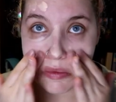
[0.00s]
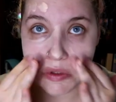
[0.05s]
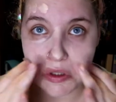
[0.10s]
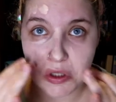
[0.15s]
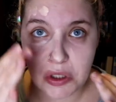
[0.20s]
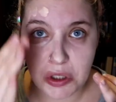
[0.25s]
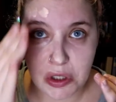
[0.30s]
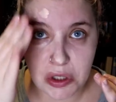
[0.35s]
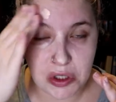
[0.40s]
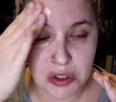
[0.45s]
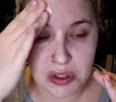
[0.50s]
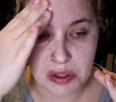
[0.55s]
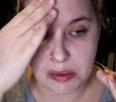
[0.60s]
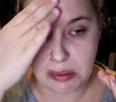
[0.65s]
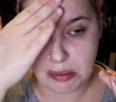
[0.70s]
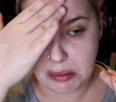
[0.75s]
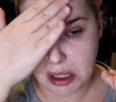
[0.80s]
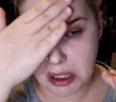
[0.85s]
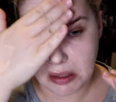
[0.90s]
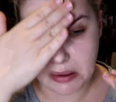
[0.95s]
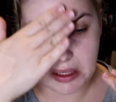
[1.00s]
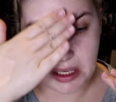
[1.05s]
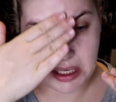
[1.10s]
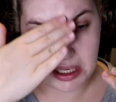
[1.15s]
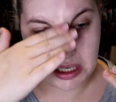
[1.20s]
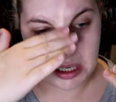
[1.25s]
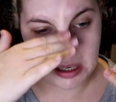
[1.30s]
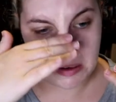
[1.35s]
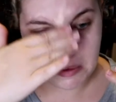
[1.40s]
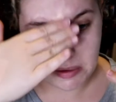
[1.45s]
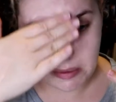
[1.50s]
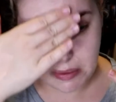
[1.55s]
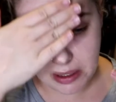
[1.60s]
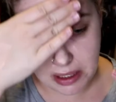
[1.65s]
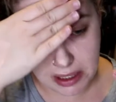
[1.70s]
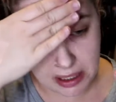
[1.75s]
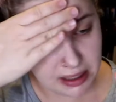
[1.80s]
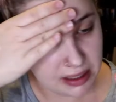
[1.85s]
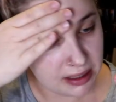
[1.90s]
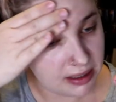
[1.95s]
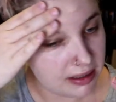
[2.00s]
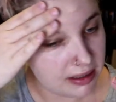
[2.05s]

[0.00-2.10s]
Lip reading: It's just smearing it everywhere.